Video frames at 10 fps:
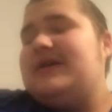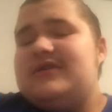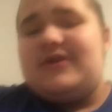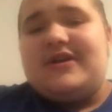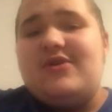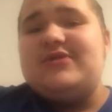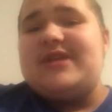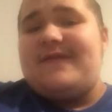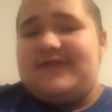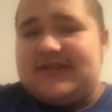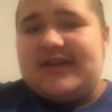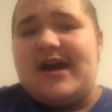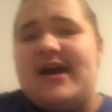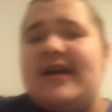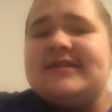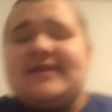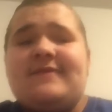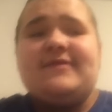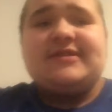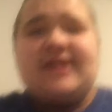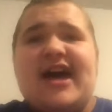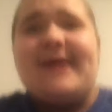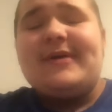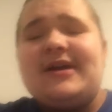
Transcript: So I used that for the sides, and then for the top,